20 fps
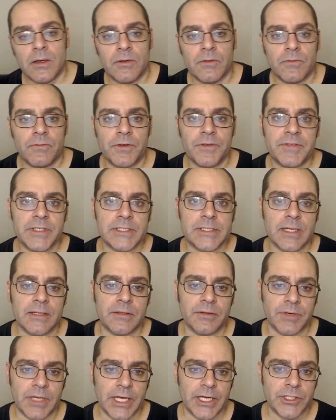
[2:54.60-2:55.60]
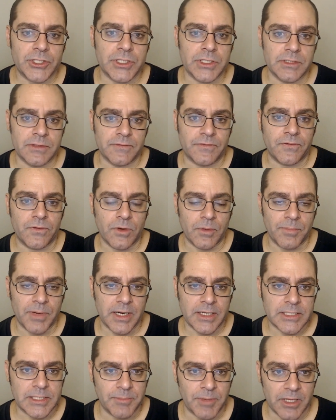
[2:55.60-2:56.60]
50-cent donation, $4
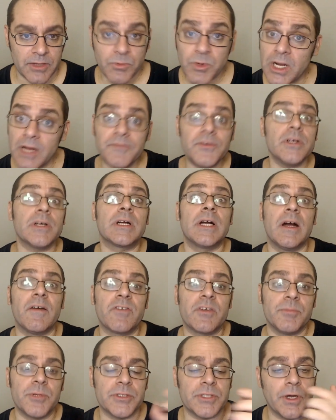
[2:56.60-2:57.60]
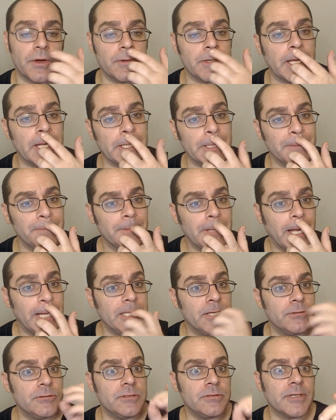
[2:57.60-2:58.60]
a month, whatever you're comfortable donating. And
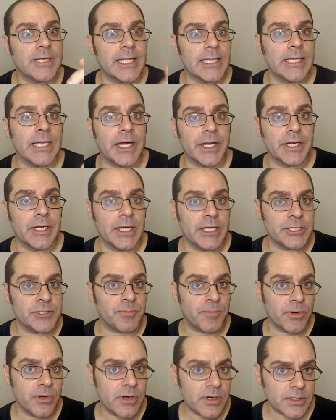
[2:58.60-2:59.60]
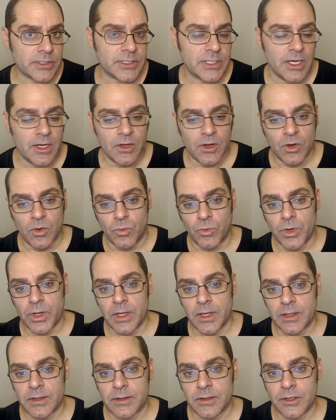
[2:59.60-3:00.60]
you do get a lot of nice perks
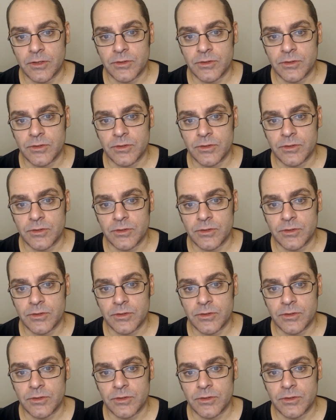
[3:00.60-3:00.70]
with those